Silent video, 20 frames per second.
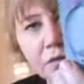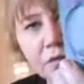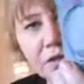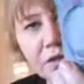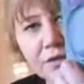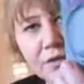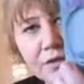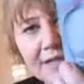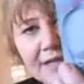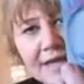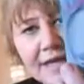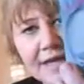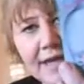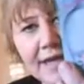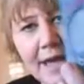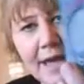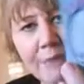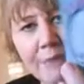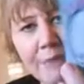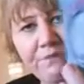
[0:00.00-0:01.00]
which was the
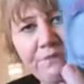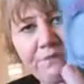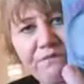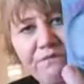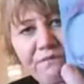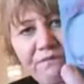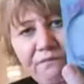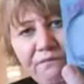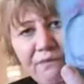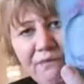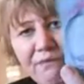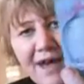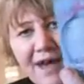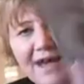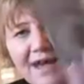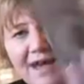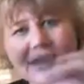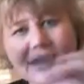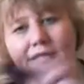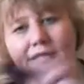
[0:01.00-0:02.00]

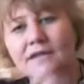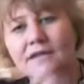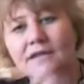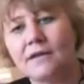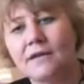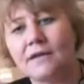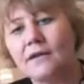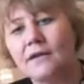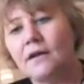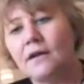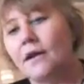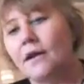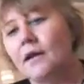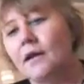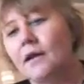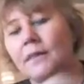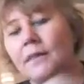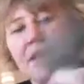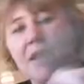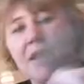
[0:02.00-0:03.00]
vase,
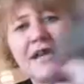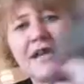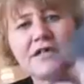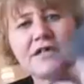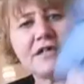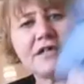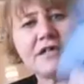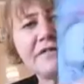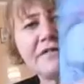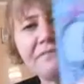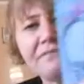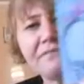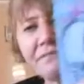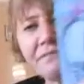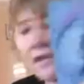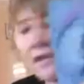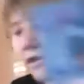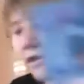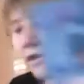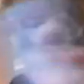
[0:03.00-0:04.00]
the planter.
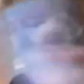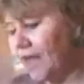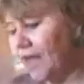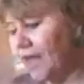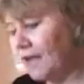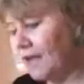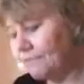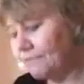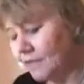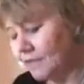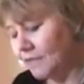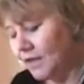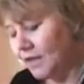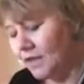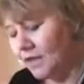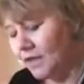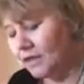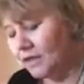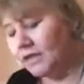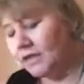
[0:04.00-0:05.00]
Okay,
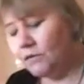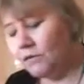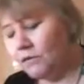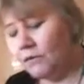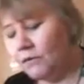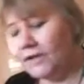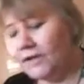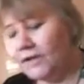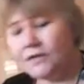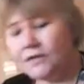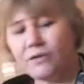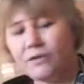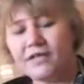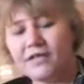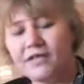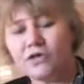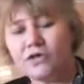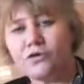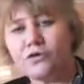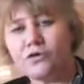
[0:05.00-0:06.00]
then when I
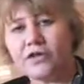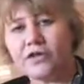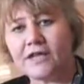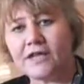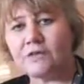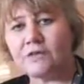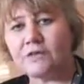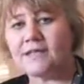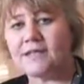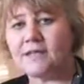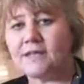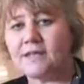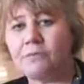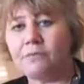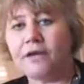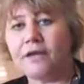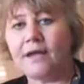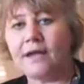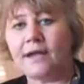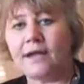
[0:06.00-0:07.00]
went to do the next one, instead of
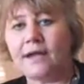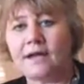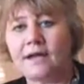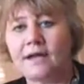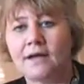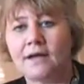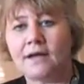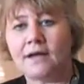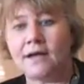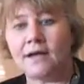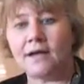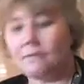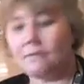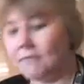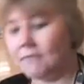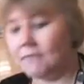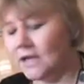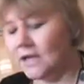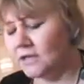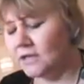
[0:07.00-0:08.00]
putting la
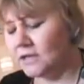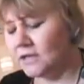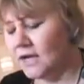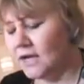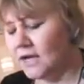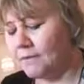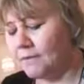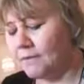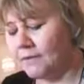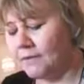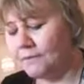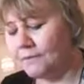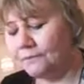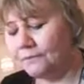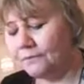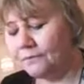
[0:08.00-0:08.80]
el arpa,